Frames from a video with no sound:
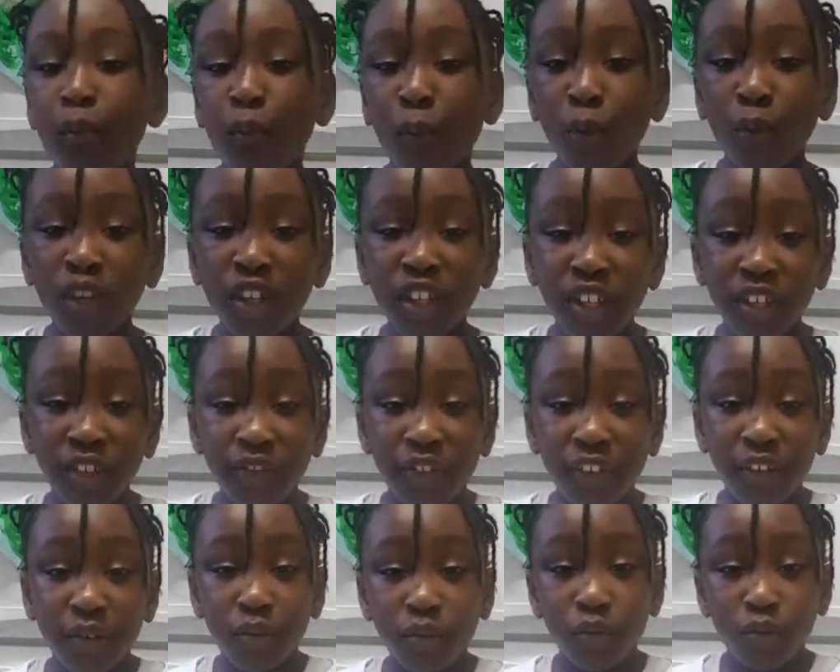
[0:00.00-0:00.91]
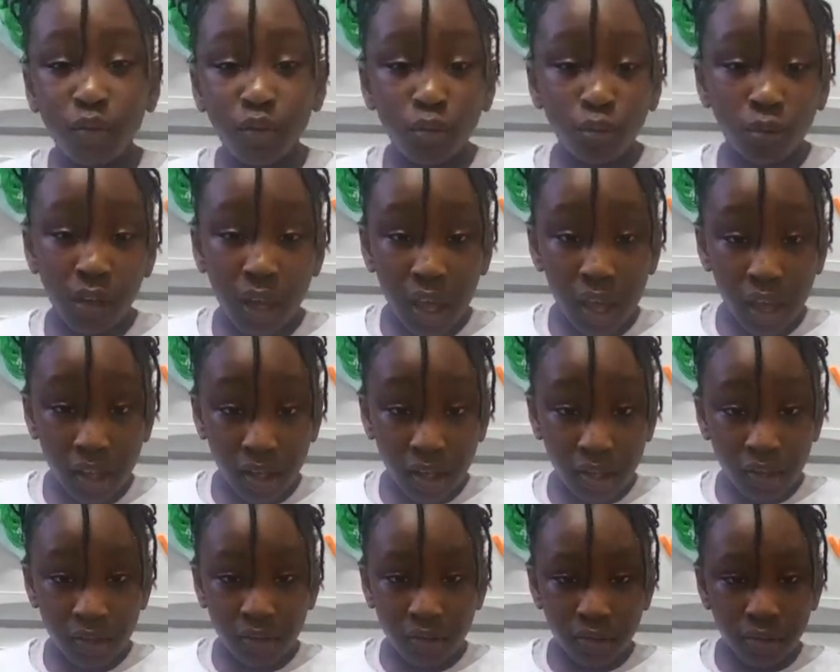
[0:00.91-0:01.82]
What do you think we will
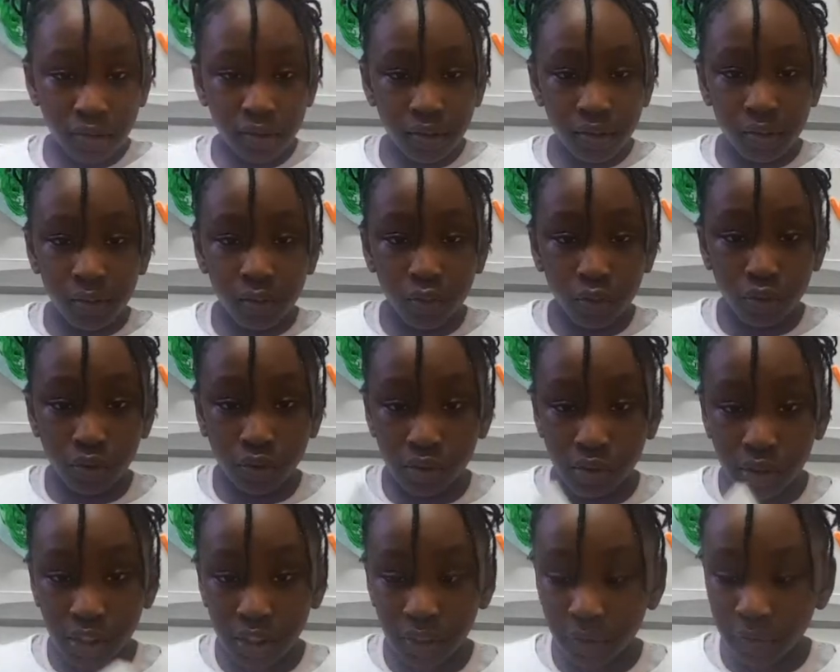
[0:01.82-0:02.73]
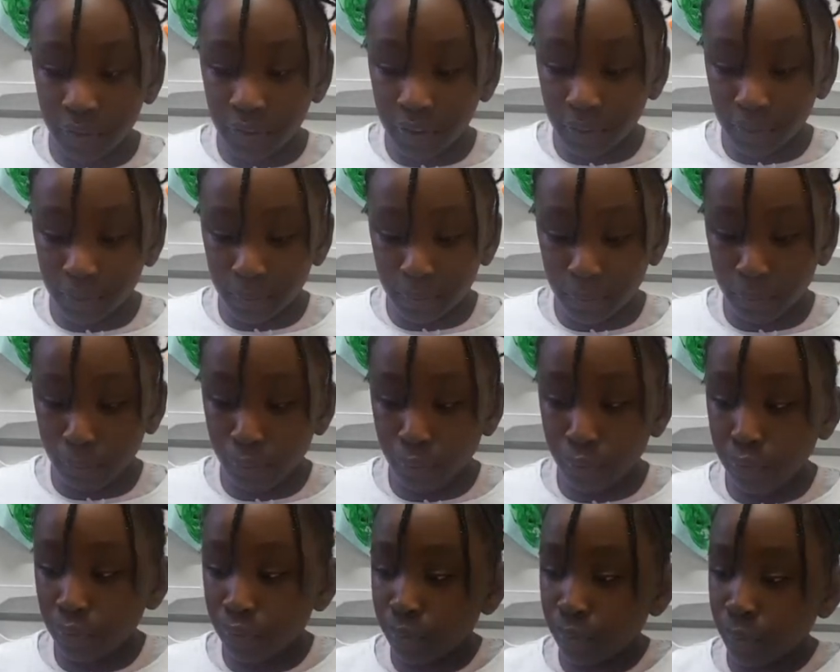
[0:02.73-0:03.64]
learn? What do you think
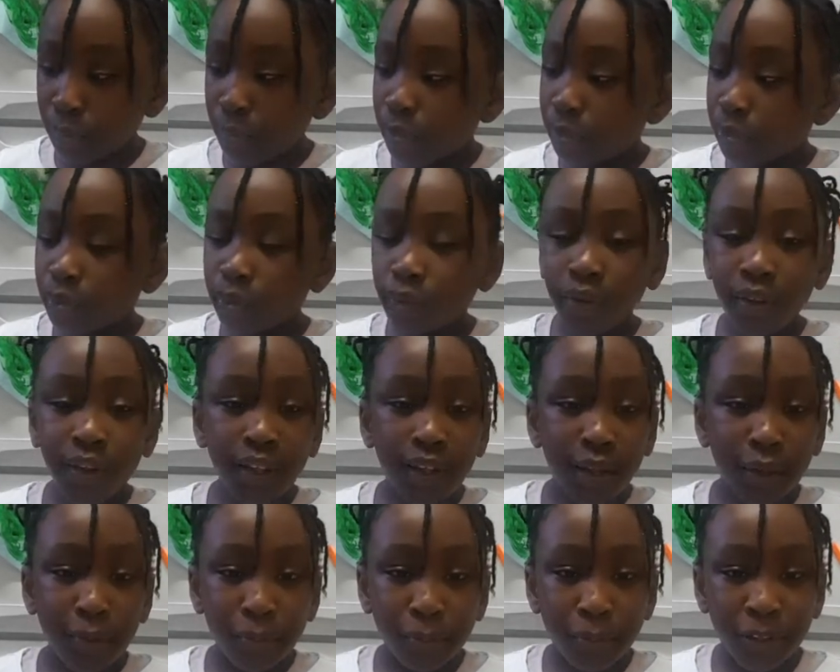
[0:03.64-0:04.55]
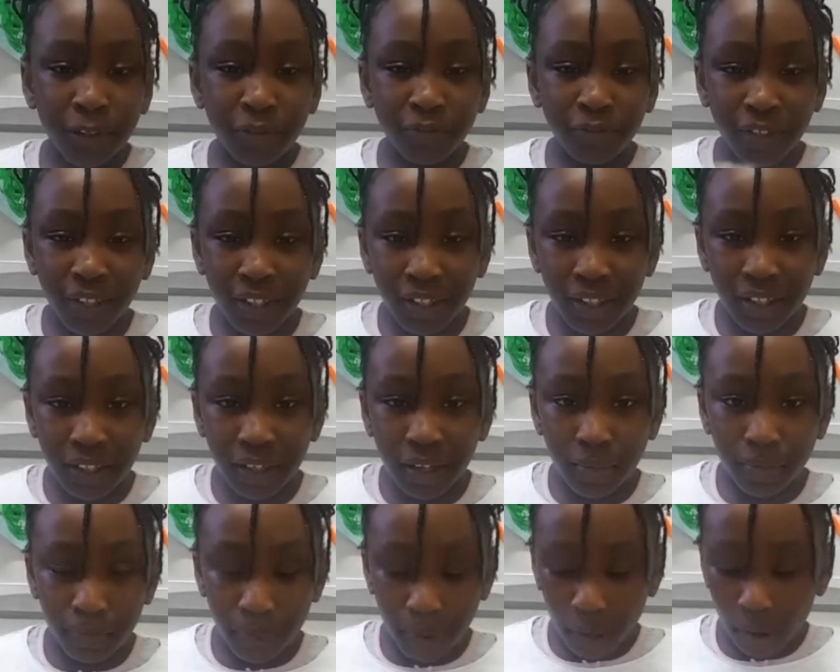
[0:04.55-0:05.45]
we'll be reading
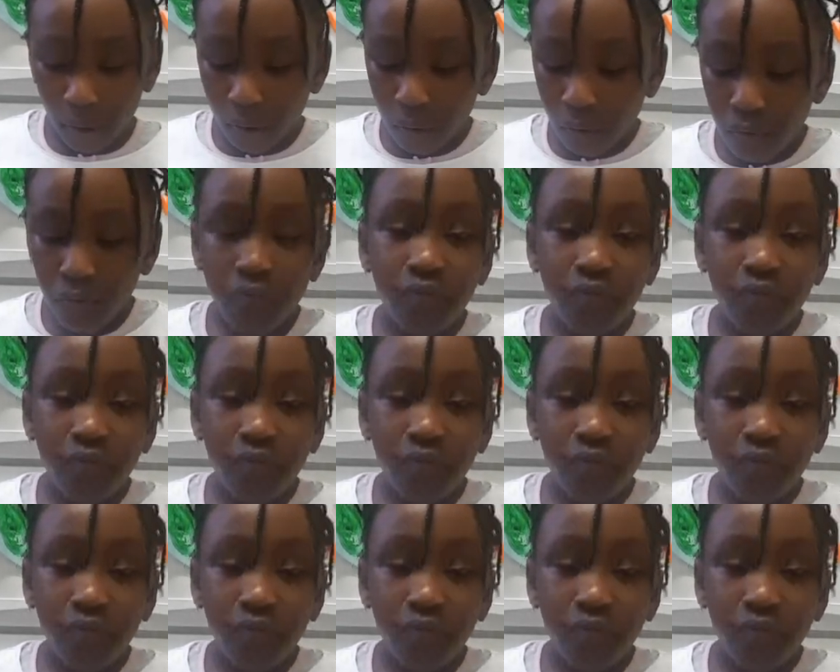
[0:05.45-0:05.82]
about?